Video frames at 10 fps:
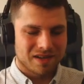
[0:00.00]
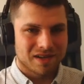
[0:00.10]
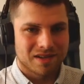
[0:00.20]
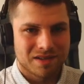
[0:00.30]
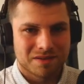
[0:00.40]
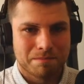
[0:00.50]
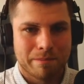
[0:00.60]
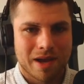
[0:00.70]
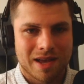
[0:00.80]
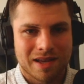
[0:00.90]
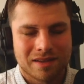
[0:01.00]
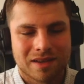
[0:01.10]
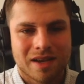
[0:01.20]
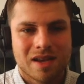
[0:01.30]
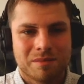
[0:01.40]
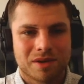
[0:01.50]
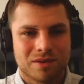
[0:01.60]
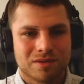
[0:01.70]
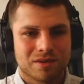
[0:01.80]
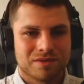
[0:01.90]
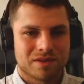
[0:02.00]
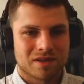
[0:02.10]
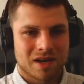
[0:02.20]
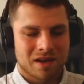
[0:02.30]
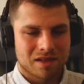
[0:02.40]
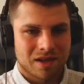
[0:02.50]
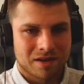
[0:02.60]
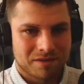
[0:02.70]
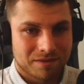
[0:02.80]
is bad because of string length